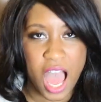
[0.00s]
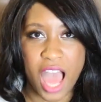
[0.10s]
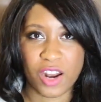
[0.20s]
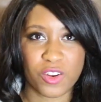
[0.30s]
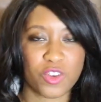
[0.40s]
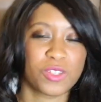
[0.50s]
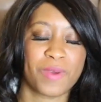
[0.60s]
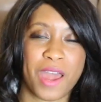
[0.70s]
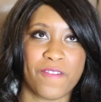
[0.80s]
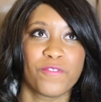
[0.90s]
I don't know,
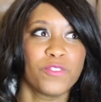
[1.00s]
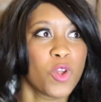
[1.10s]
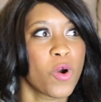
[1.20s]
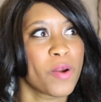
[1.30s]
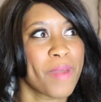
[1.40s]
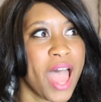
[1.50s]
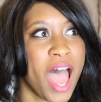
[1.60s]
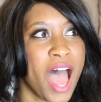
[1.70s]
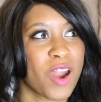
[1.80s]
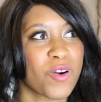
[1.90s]
some kind of floor
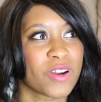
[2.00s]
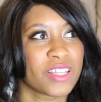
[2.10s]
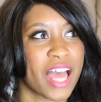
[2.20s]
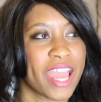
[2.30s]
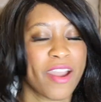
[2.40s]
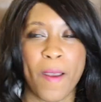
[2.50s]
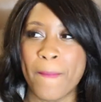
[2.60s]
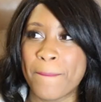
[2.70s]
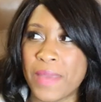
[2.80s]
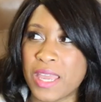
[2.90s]
mat or like
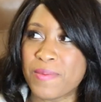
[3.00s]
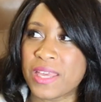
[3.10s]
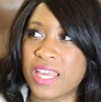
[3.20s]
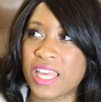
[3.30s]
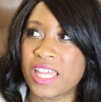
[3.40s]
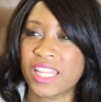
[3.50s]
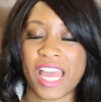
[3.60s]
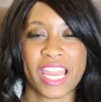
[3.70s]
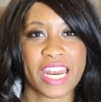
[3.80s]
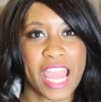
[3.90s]
maybe
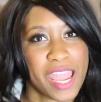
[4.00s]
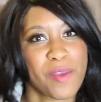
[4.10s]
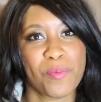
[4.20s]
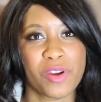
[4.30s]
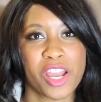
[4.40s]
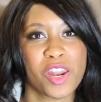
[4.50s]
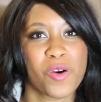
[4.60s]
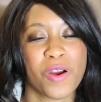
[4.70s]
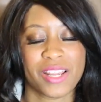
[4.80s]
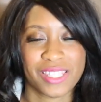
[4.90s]
like an apron
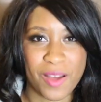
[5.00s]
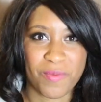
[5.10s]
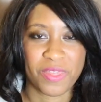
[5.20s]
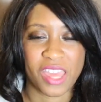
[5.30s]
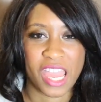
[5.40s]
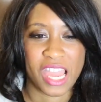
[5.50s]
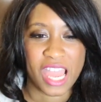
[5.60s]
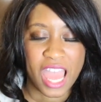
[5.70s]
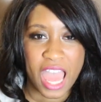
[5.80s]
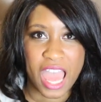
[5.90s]
or
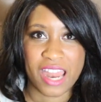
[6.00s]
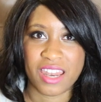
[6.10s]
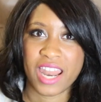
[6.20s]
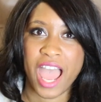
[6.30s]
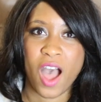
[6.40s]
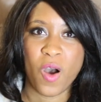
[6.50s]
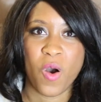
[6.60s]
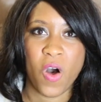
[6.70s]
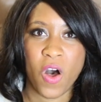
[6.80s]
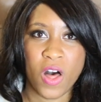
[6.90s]
something, and
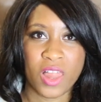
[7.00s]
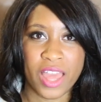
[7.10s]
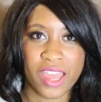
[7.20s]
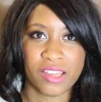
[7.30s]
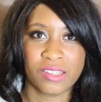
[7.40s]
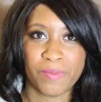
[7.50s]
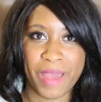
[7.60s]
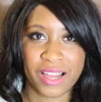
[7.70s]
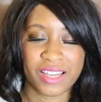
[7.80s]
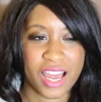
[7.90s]
now all I
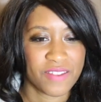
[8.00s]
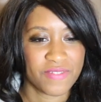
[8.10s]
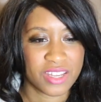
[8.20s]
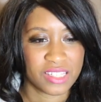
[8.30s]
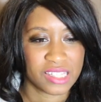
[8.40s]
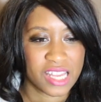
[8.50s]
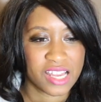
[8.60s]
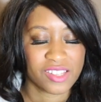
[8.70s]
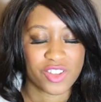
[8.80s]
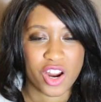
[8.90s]
expect out of these
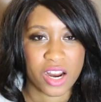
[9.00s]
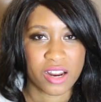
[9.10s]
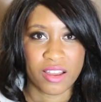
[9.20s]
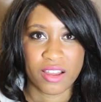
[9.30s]
things are